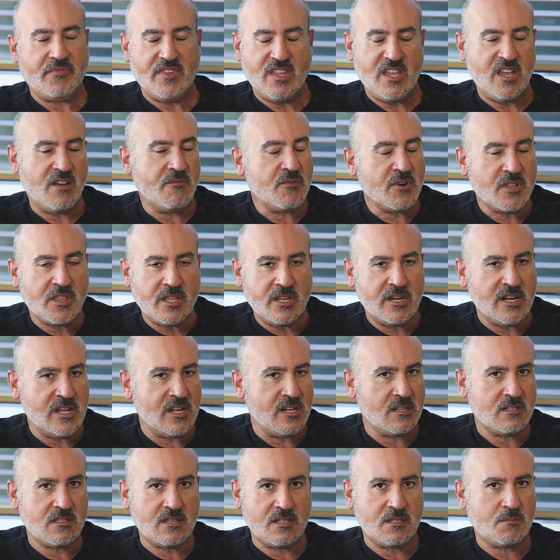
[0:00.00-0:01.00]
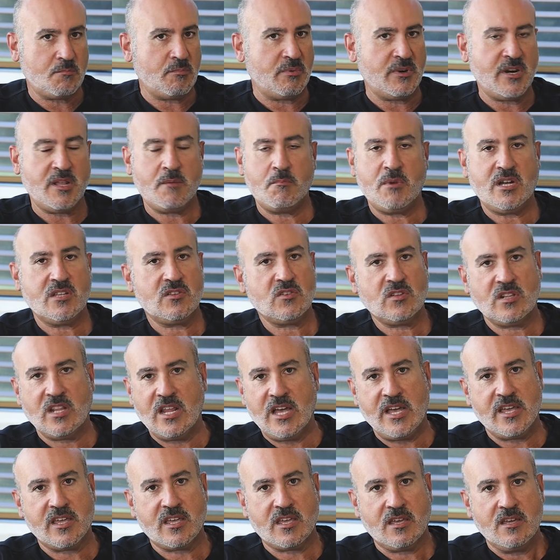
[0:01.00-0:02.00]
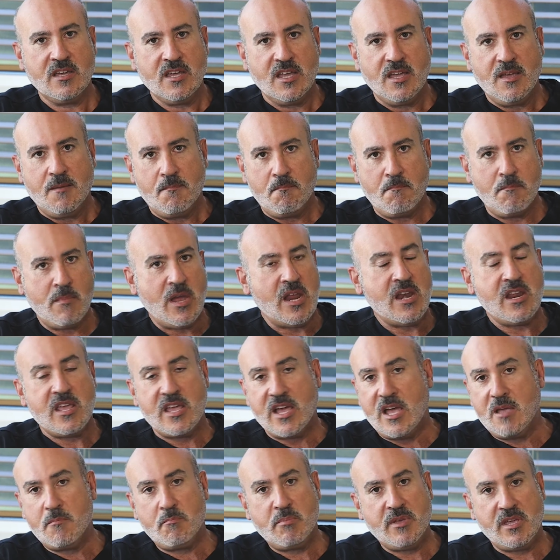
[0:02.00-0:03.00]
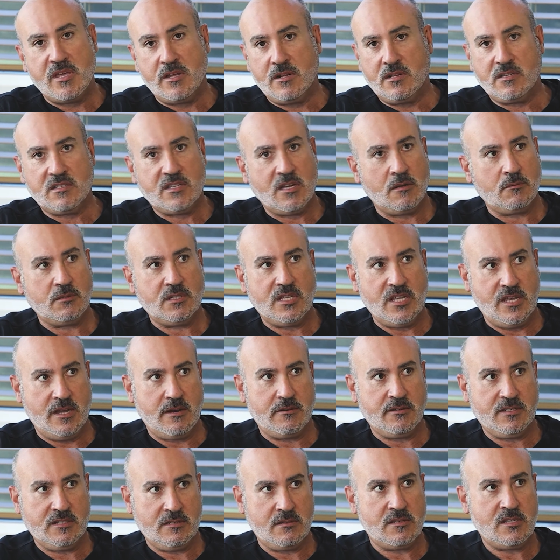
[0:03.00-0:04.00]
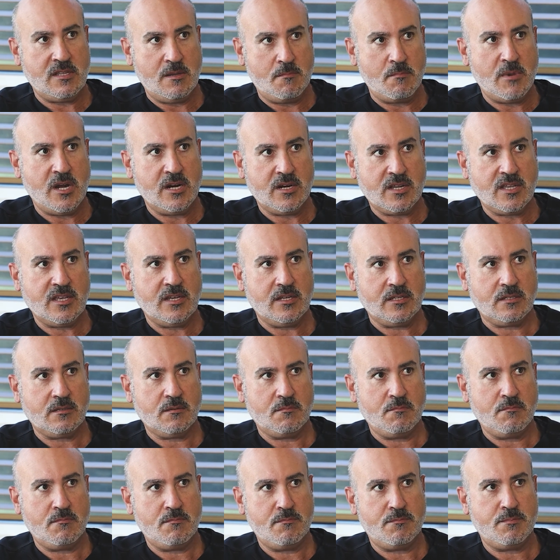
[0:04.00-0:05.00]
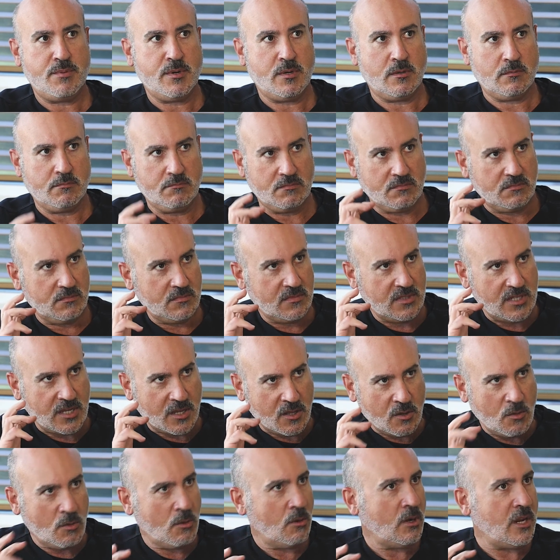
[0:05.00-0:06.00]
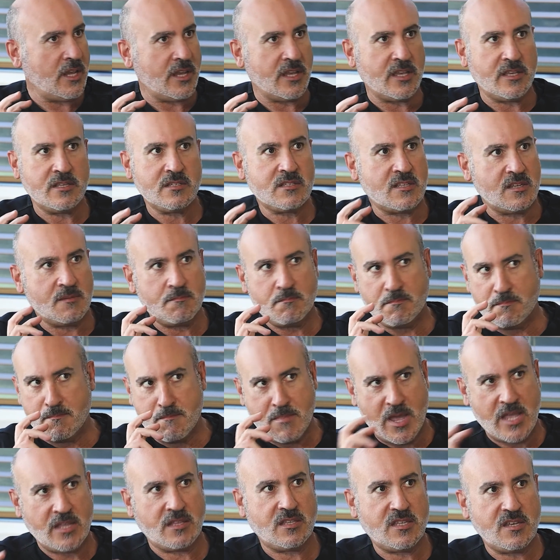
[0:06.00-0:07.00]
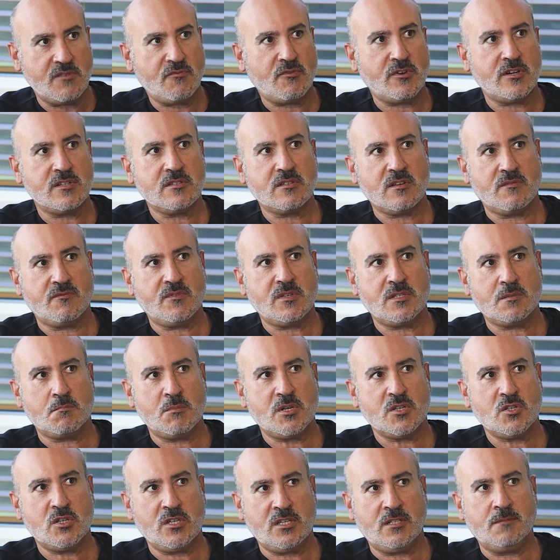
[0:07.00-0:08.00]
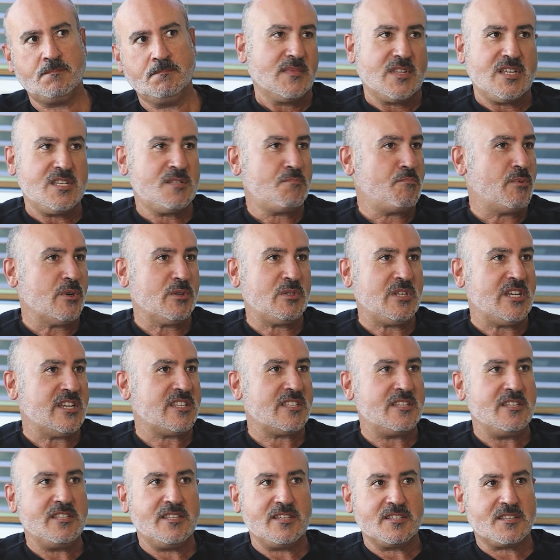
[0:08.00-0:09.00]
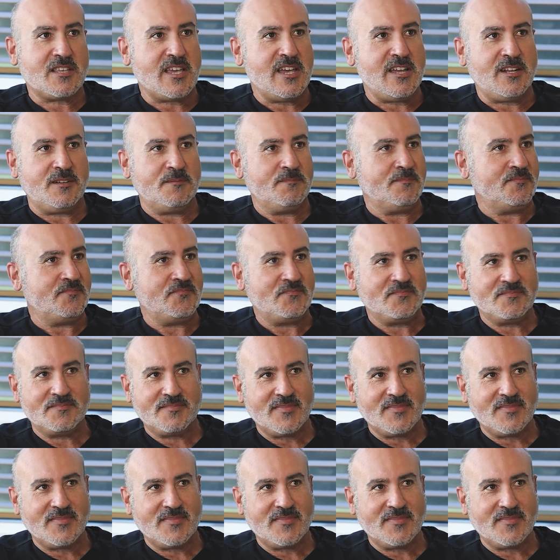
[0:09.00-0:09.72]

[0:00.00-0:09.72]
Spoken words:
Everything else is pretty much like many IPLs out there in the market, but the cooling is the main difference of this machine. It's protecting the skin.